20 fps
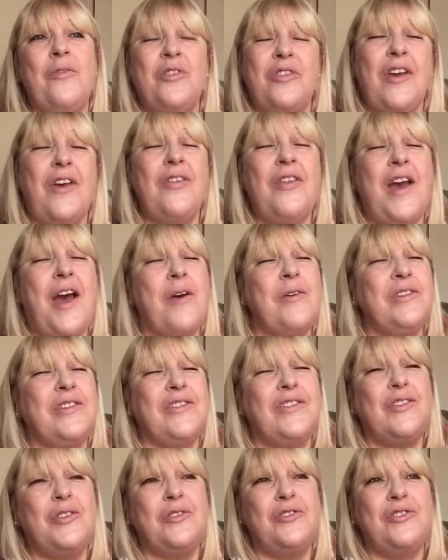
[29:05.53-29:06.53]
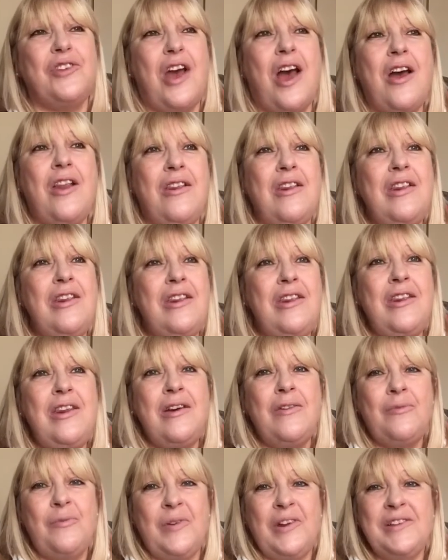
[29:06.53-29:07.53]
So that was such a
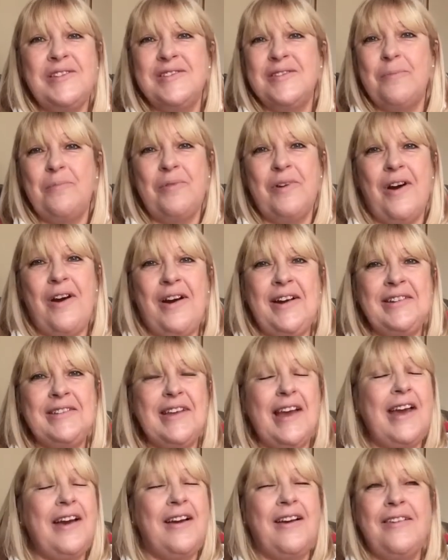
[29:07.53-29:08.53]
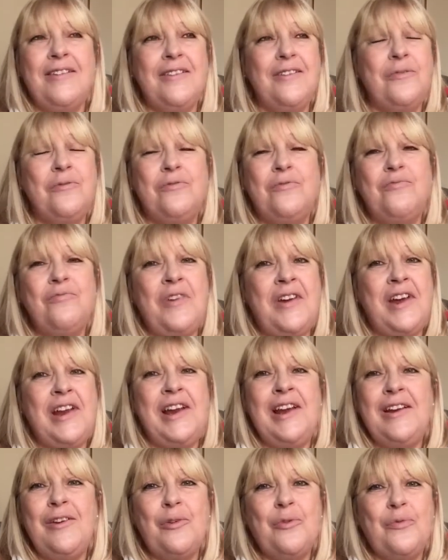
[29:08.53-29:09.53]
lovely surprise. It was
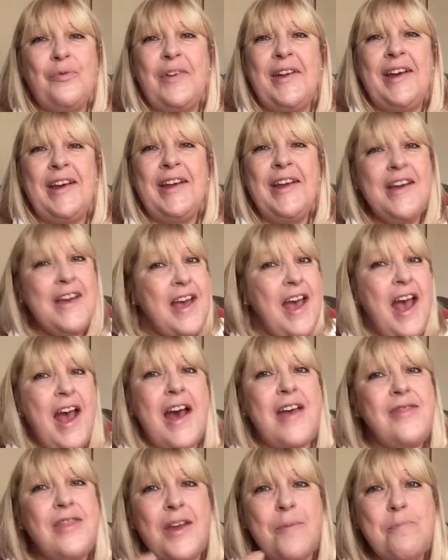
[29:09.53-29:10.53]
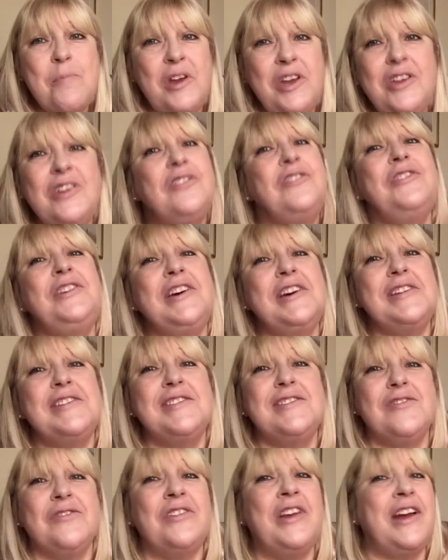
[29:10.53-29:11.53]
really lovely. And then my
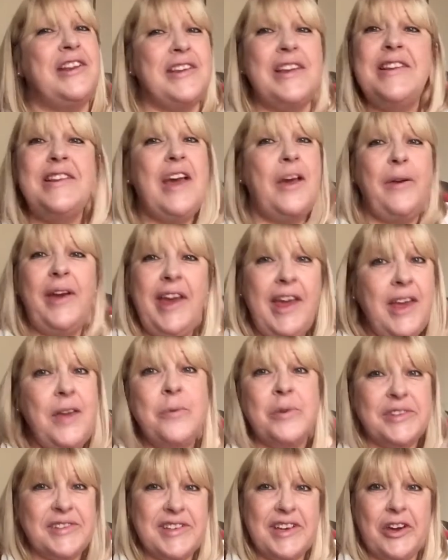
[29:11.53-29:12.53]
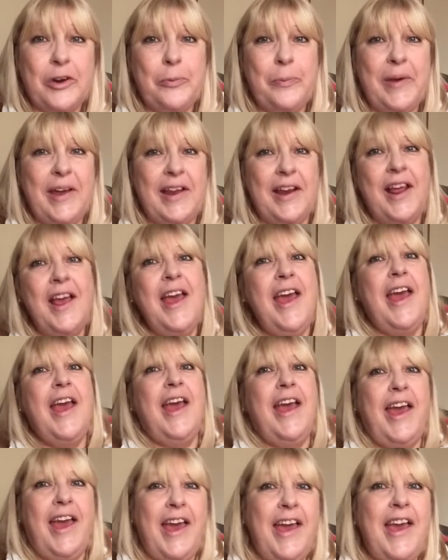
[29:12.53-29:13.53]
youngest son, I didn't know he was coming.
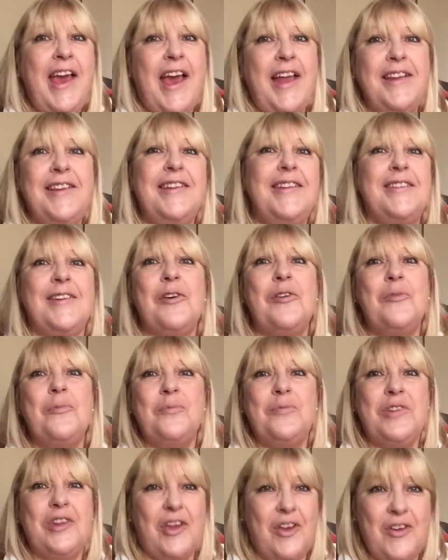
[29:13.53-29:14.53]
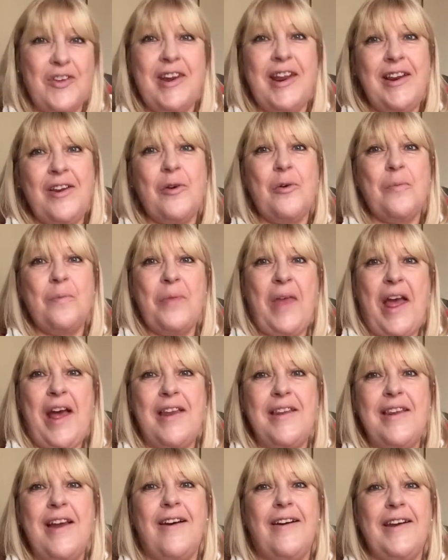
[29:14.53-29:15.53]
He ended up turning up
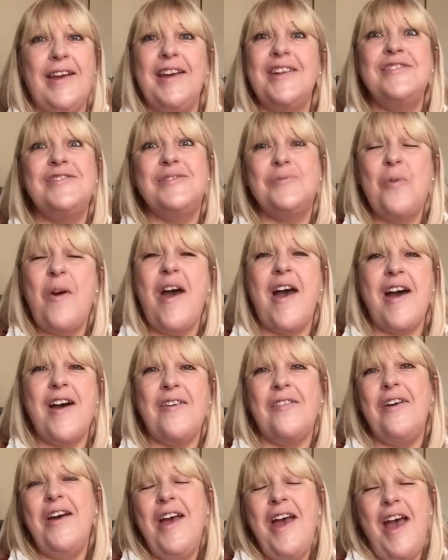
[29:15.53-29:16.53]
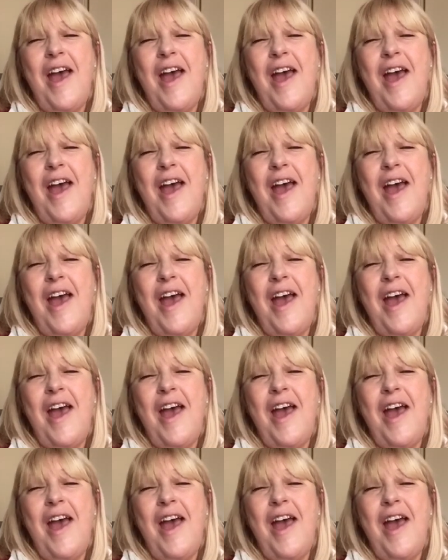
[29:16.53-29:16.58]
that night as well.